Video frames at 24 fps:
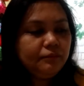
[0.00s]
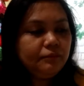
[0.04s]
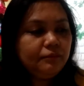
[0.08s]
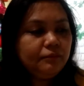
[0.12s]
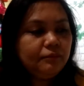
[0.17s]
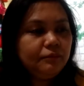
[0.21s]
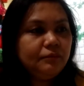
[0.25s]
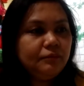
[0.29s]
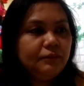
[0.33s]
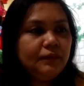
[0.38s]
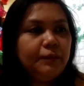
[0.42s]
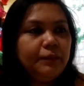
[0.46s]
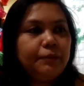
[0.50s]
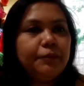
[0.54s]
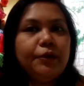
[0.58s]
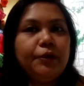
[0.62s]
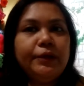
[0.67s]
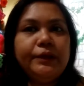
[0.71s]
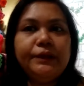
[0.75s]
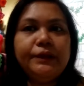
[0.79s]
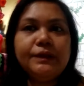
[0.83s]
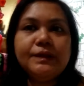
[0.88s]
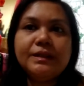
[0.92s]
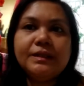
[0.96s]
I'm
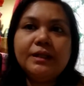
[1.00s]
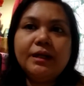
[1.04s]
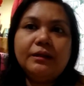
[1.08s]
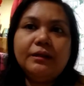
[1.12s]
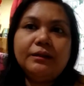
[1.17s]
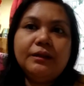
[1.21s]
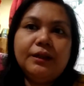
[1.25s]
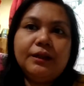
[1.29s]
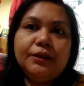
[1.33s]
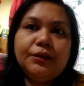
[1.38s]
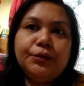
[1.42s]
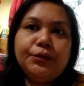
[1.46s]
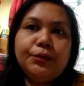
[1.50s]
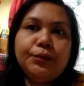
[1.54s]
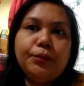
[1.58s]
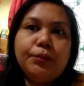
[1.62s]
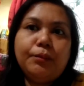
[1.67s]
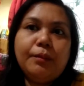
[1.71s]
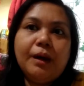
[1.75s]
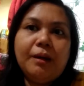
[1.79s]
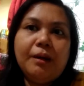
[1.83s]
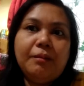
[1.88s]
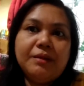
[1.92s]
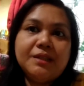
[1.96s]
going to sell that to
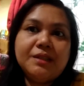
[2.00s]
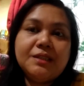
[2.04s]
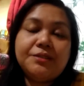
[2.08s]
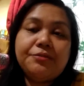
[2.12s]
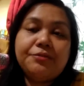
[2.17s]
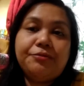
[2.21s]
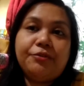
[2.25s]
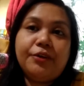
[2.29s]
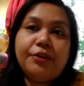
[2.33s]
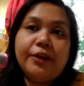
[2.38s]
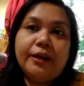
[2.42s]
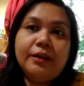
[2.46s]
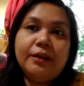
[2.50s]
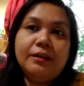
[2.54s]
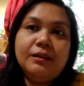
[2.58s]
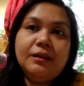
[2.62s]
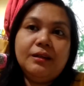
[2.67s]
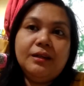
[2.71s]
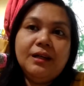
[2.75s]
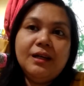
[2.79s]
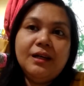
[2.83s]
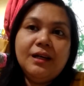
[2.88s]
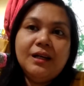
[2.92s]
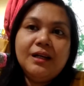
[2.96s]
Mama's friend.
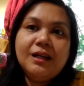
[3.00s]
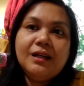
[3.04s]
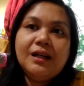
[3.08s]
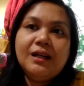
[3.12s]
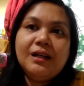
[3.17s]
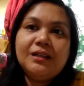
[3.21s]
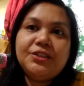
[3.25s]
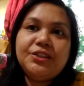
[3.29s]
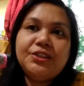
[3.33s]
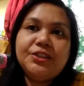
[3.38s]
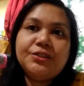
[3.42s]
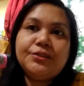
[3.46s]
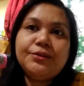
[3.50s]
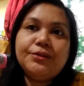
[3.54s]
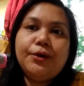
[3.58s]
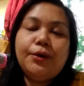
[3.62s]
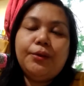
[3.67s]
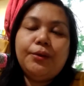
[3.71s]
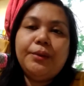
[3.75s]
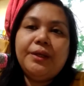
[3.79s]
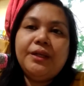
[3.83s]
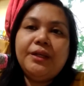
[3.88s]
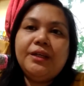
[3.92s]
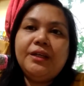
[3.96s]
And she's
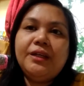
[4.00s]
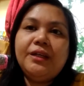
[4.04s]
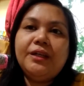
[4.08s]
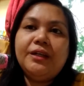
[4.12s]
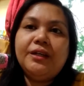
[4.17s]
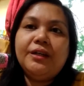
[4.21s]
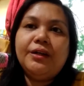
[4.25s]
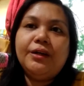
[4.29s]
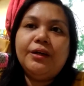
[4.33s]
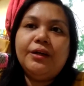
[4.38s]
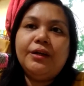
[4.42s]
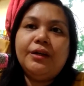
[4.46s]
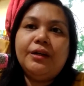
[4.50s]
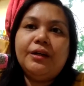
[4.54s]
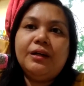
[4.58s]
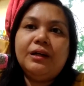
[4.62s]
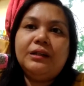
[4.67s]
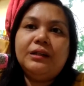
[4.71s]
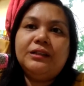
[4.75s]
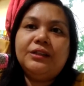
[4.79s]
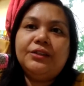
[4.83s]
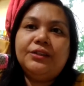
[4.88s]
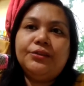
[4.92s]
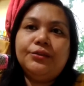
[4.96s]
going here
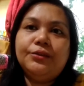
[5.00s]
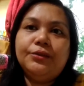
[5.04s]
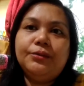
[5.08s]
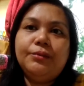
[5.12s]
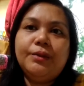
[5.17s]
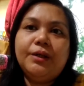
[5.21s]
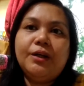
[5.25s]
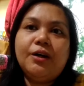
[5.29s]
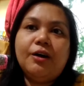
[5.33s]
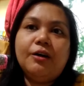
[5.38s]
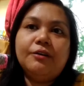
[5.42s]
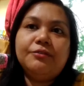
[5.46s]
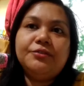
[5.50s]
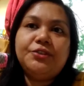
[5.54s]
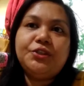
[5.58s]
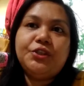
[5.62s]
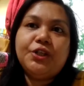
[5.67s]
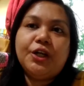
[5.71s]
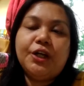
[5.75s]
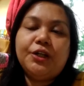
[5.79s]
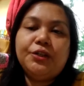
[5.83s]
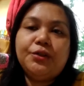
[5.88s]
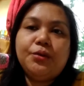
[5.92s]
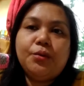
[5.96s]
at the 3rd week of
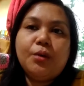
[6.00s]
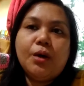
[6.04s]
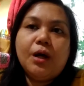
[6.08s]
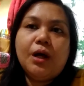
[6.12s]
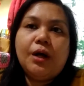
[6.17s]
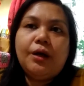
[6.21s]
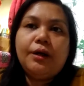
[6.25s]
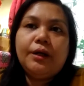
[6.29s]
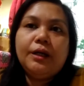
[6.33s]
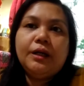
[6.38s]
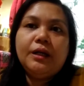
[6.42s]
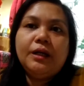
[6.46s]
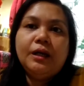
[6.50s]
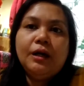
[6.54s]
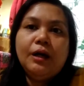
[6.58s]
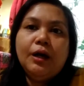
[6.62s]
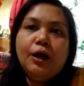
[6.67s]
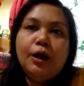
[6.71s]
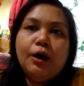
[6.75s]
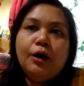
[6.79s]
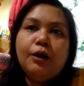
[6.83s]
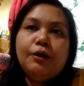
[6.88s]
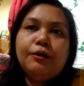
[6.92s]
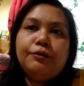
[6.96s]
January
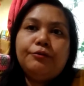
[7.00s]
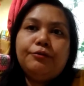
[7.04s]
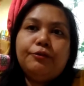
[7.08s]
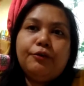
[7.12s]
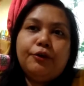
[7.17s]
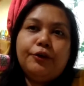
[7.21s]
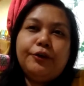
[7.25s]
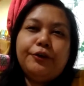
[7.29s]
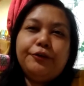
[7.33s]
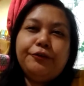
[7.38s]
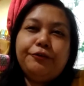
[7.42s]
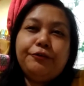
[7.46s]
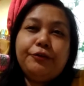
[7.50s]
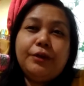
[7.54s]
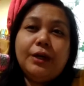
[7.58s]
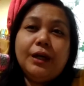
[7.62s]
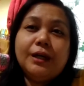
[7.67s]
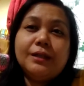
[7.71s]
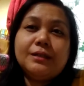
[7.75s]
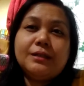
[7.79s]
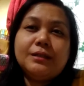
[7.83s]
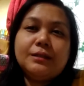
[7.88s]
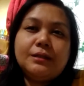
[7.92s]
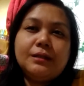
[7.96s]
for the
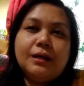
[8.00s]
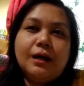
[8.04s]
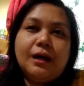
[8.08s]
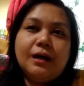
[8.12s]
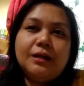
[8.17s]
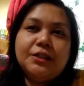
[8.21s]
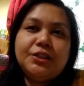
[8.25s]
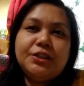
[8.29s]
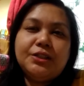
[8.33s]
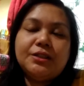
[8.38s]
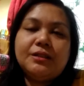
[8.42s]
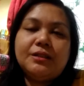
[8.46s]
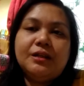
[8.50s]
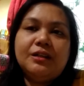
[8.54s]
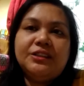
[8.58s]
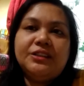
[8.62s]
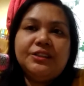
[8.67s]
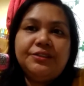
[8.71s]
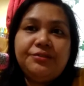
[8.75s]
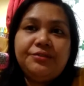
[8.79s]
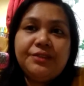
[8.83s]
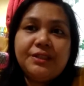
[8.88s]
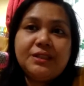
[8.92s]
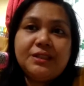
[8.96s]
fiesta. She's
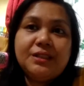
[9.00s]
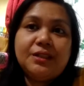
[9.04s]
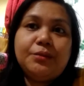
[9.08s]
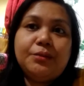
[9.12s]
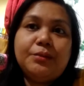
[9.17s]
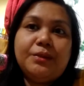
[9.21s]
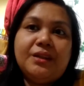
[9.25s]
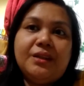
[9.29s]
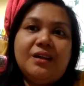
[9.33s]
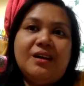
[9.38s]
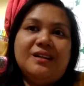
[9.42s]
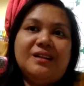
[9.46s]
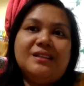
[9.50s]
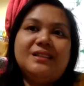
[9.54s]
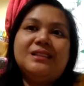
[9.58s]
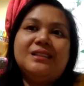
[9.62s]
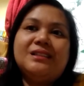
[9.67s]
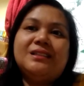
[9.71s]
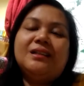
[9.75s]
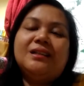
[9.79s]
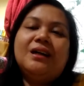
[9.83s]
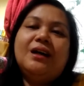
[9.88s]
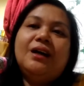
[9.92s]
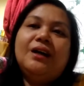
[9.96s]
gonna visit with
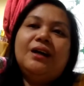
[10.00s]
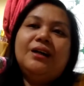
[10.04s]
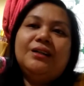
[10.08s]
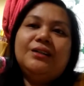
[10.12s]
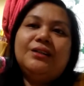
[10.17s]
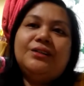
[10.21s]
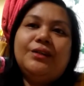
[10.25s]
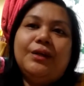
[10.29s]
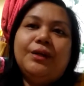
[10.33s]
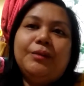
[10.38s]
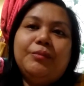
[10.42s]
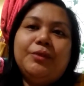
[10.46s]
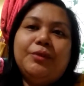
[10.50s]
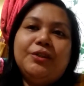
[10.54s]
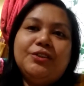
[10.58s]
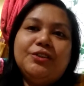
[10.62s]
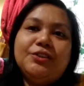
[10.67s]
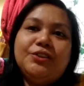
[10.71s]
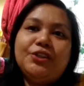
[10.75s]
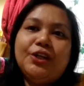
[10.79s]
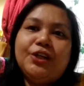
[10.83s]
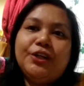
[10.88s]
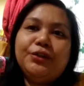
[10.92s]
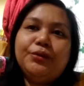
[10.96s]
us. So I'm gonna
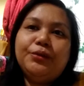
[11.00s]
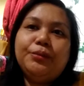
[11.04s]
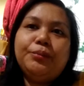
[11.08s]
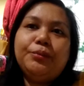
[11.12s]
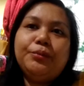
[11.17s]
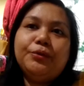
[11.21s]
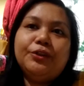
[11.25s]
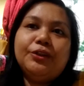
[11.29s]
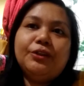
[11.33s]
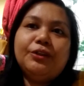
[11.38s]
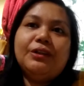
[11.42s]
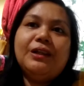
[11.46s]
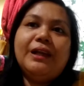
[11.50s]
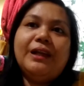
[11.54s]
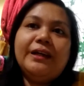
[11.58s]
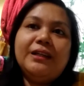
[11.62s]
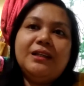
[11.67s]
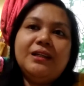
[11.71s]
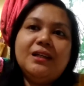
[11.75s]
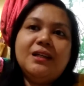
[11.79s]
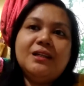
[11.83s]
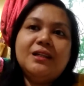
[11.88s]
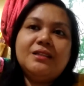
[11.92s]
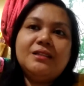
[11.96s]
try to put a
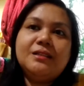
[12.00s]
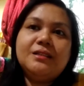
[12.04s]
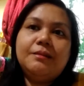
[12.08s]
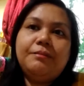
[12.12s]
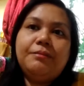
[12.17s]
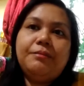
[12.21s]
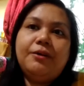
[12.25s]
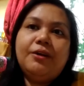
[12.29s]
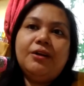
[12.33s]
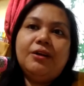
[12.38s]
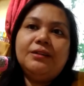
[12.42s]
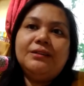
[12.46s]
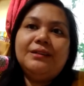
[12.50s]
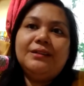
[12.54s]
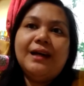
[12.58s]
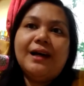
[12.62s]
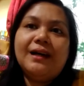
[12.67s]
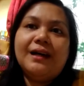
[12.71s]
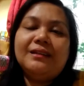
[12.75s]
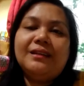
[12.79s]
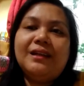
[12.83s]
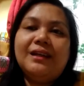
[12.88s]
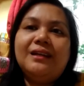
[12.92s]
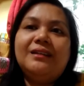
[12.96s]
lining and zipper on
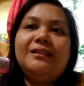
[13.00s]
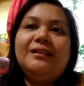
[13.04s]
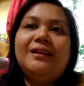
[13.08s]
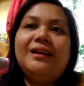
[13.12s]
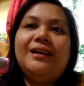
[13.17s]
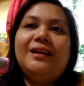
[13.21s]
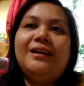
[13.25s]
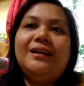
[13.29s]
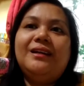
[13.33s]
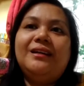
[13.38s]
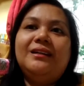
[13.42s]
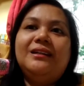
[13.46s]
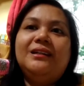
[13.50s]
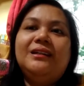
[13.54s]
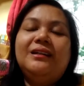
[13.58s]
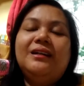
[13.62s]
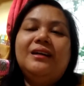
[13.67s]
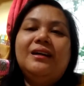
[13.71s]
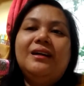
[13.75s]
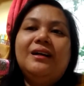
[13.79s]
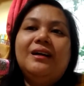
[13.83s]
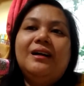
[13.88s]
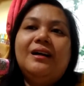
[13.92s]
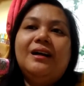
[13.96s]
that, and
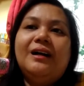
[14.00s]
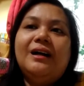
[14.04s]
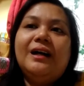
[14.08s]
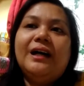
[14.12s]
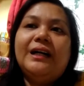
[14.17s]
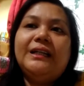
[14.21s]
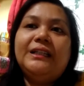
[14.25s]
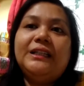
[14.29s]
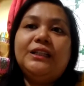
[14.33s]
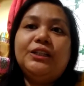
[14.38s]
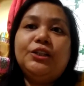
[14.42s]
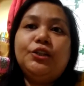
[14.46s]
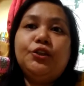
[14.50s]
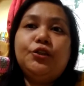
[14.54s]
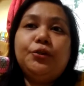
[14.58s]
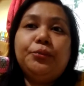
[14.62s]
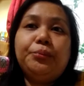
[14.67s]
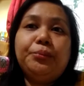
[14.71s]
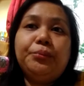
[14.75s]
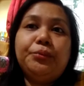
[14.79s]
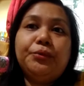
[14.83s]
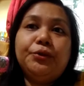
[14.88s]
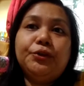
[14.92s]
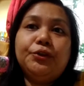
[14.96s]
I needed to
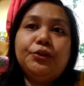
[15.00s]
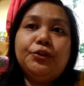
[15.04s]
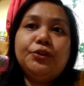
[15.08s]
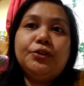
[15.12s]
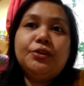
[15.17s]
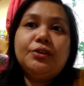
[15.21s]
put